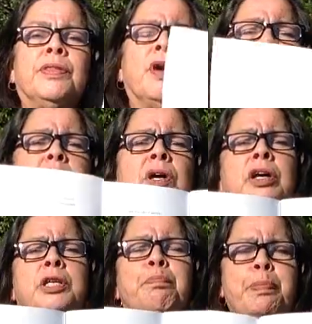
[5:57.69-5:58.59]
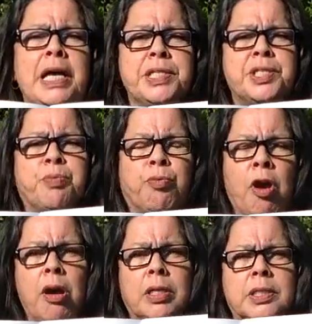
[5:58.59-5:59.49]
those are the best
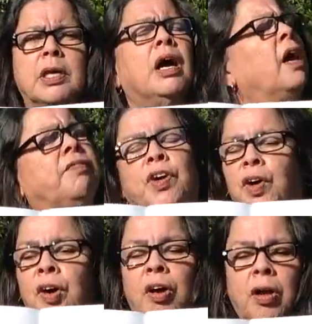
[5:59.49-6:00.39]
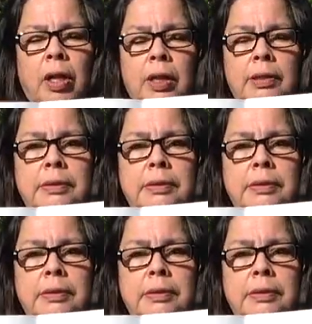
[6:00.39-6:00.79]
rocks of all.